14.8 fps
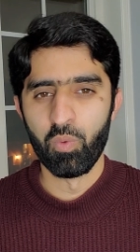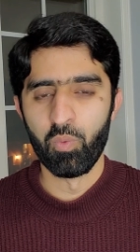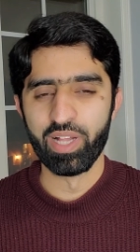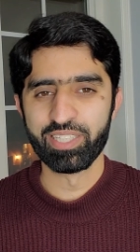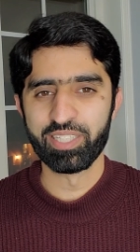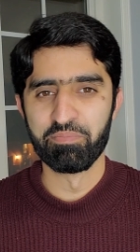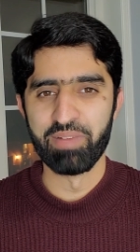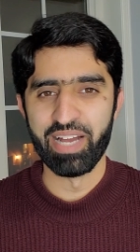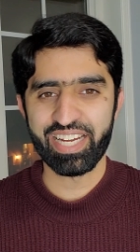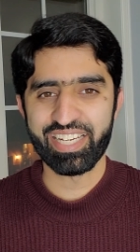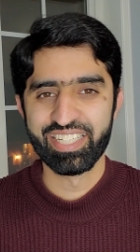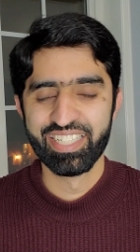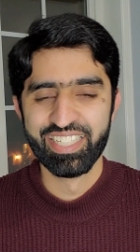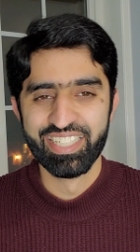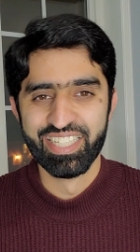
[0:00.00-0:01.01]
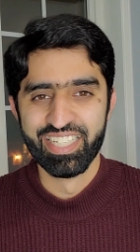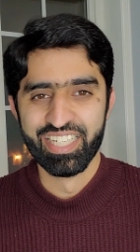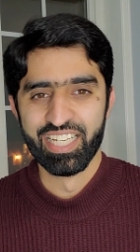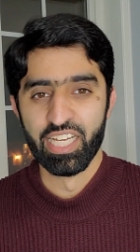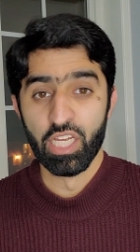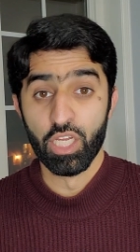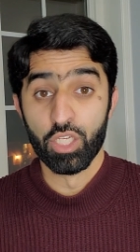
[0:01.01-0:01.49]
Welcome back.
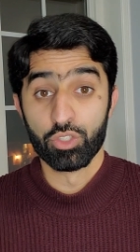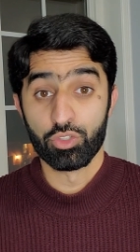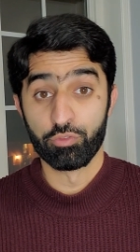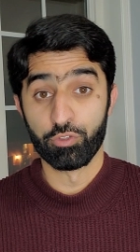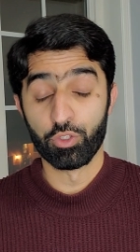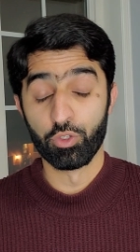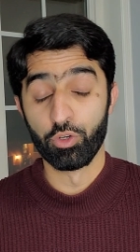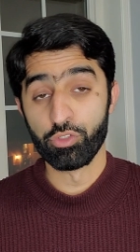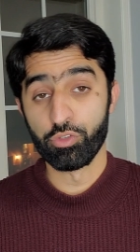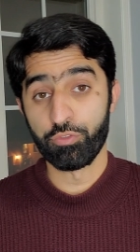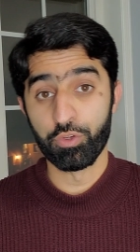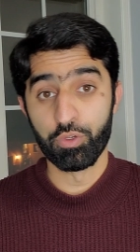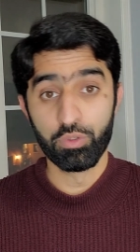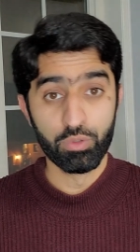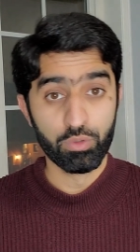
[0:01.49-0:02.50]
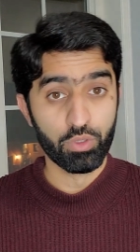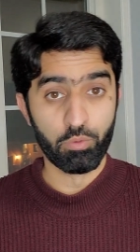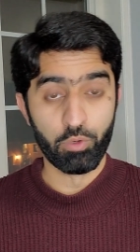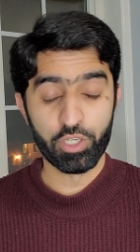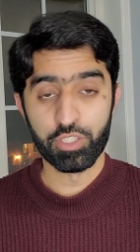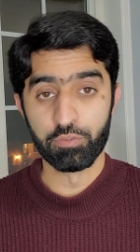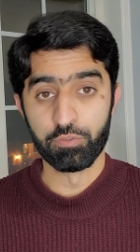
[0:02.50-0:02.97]
So for those of you who are
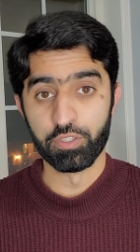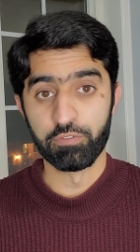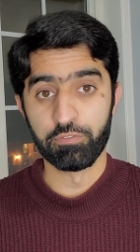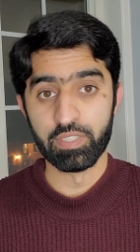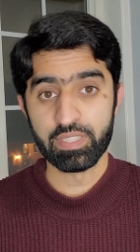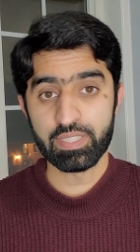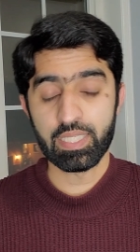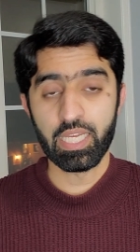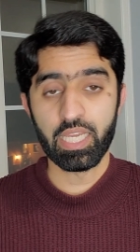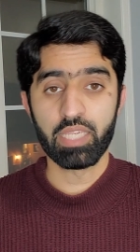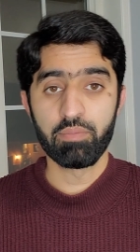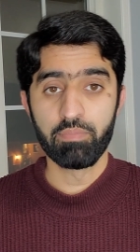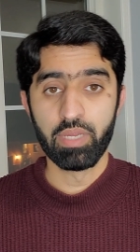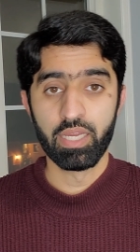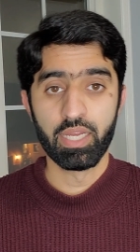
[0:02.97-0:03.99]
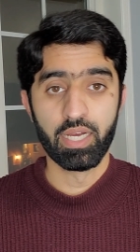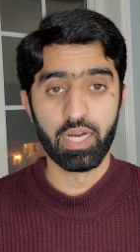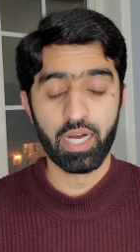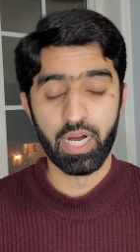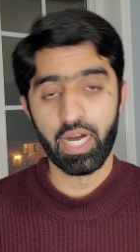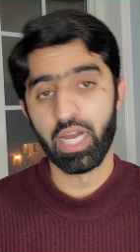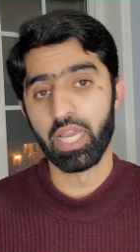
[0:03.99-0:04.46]
watching for the first time,
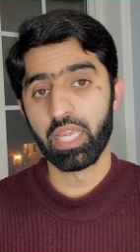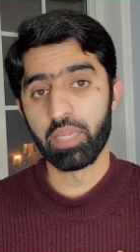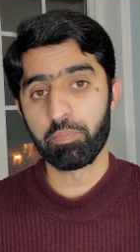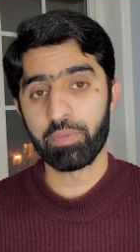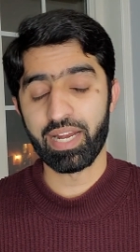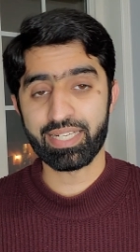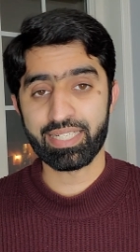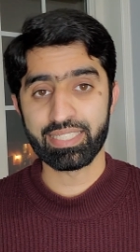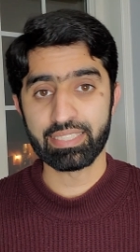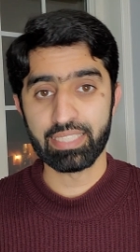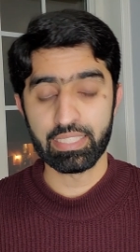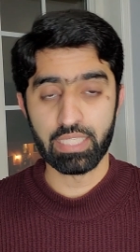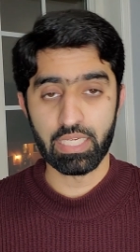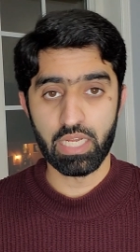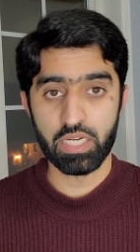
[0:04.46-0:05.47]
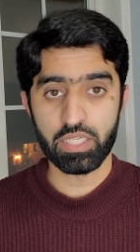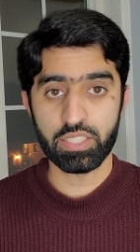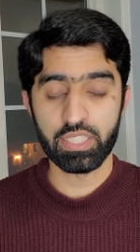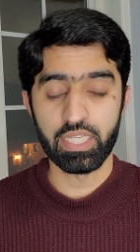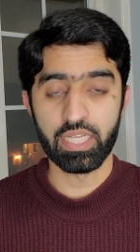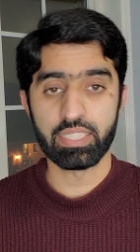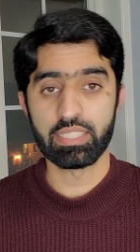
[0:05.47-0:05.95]
I practice as an
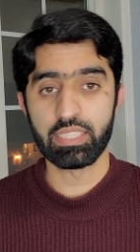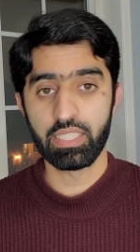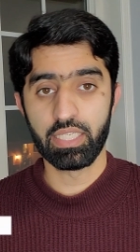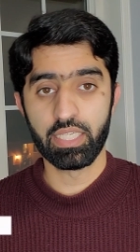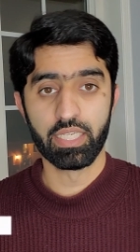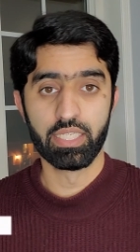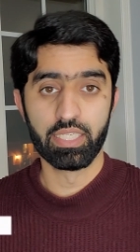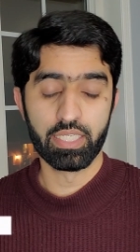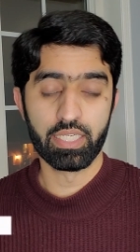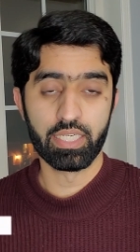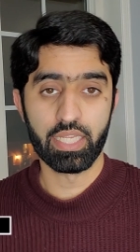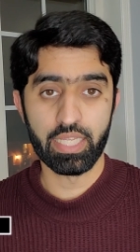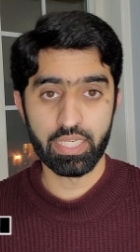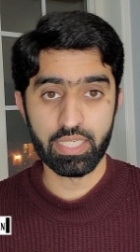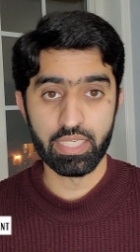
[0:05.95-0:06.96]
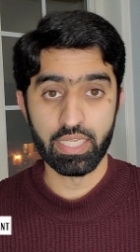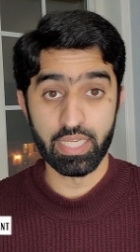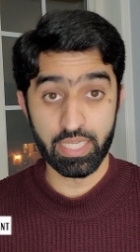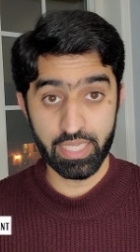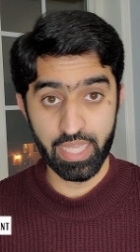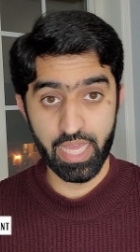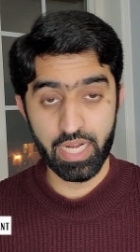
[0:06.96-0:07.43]
RCIC here in,
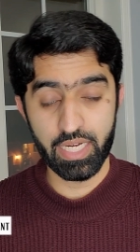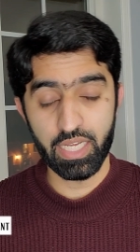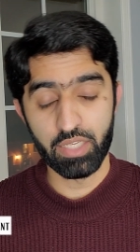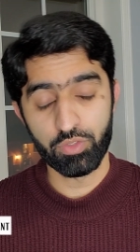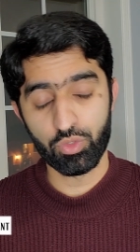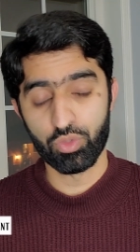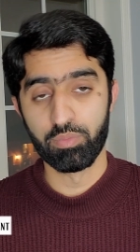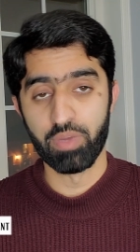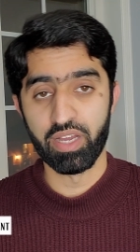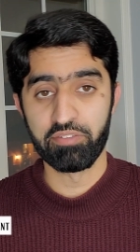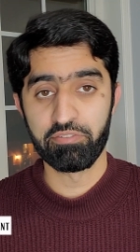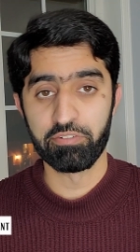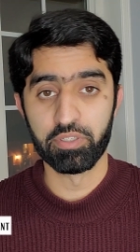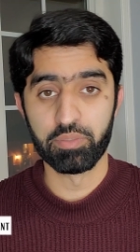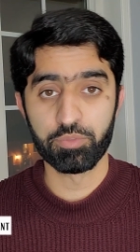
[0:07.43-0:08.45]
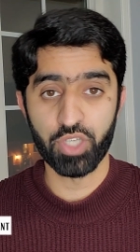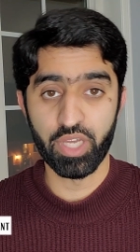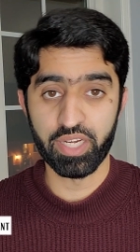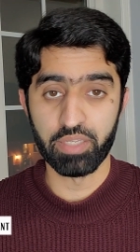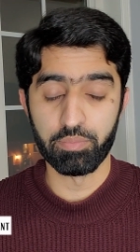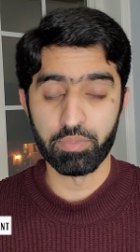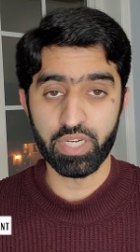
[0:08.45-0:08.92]
in Canada through my firm
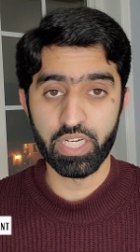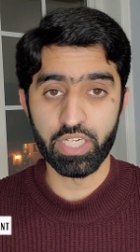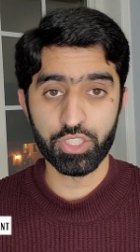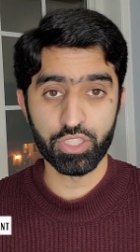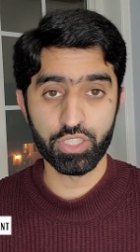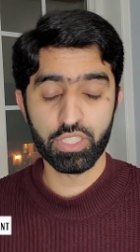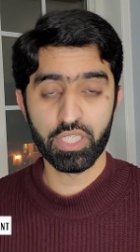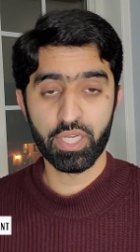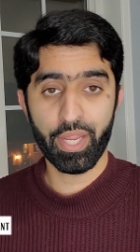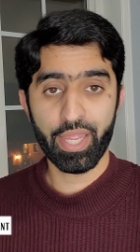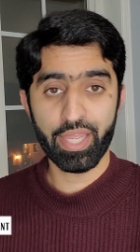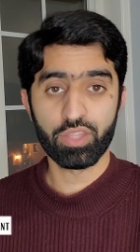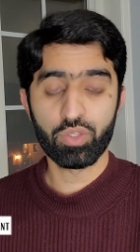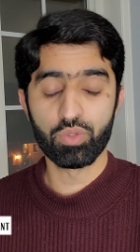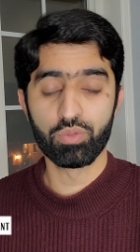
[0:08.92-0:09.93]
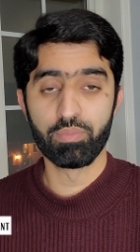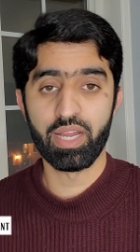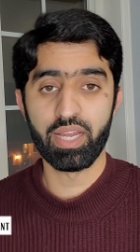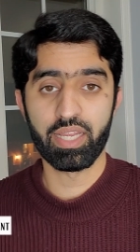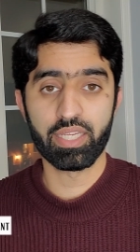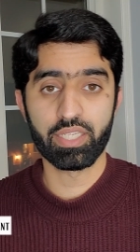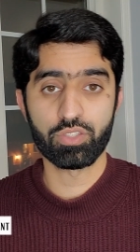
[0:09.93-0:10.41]
Shariq Immigration and through
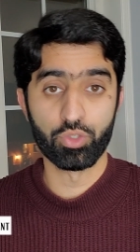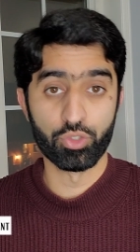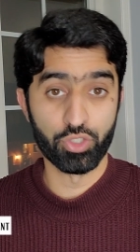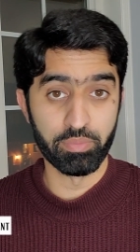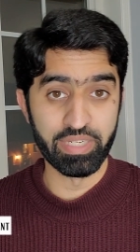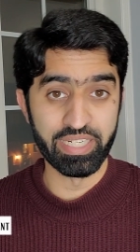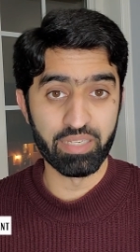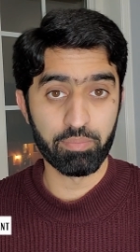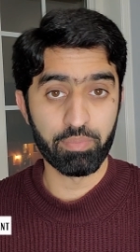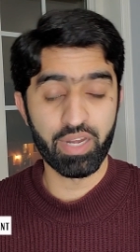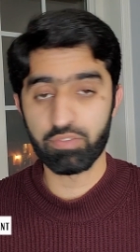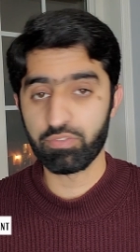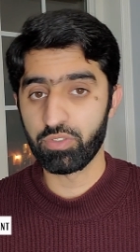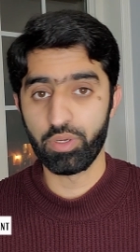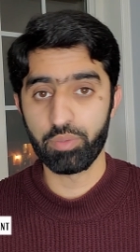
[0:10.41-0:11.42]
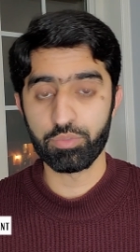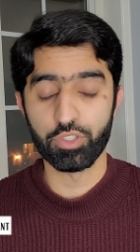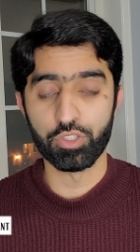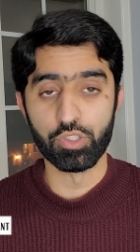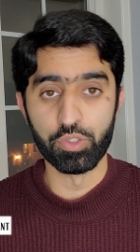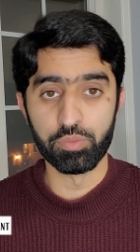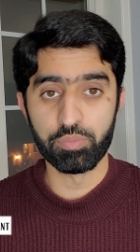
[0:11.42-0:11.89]
my social media platforms, the
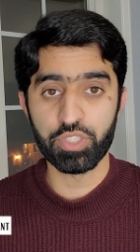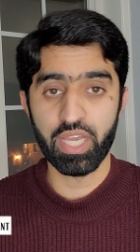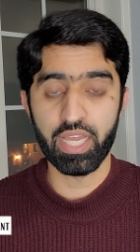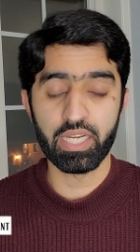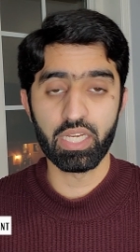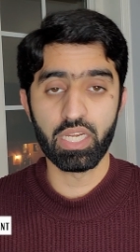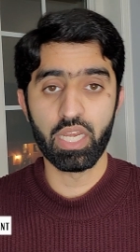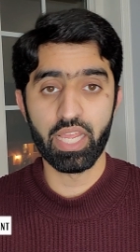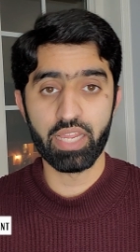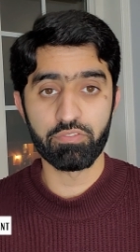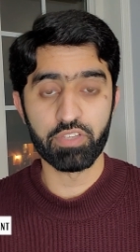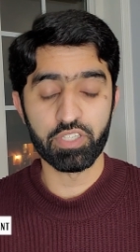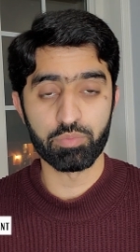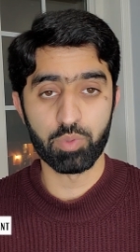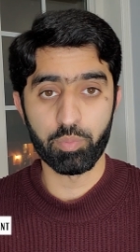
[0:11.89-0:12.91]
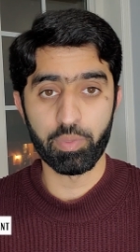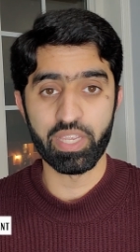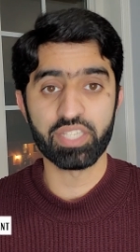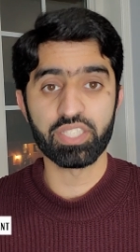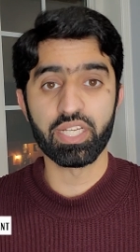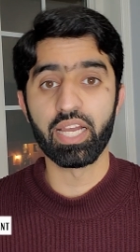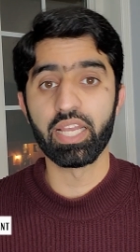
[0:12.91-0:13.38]
YouTube channel and Facebook
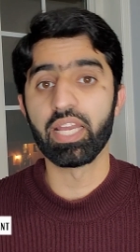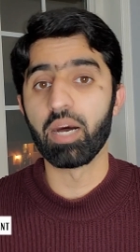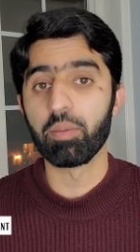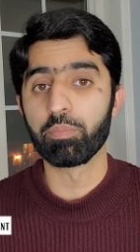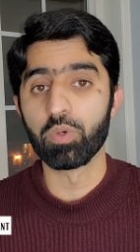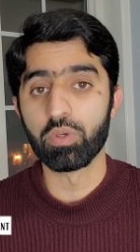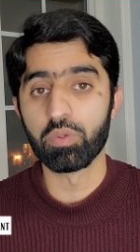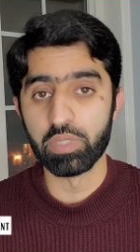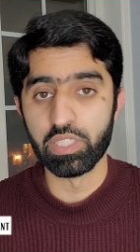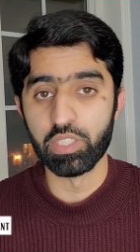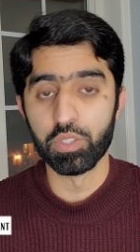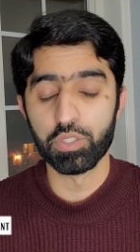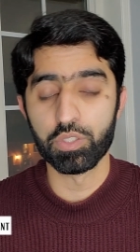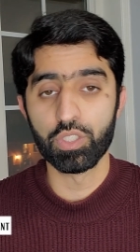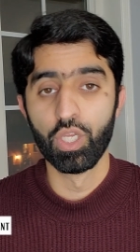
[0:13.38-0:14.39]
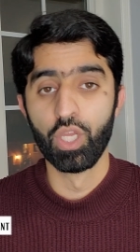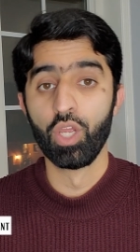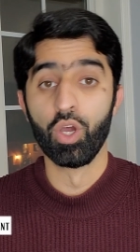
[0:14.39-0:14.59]
page, I upload videos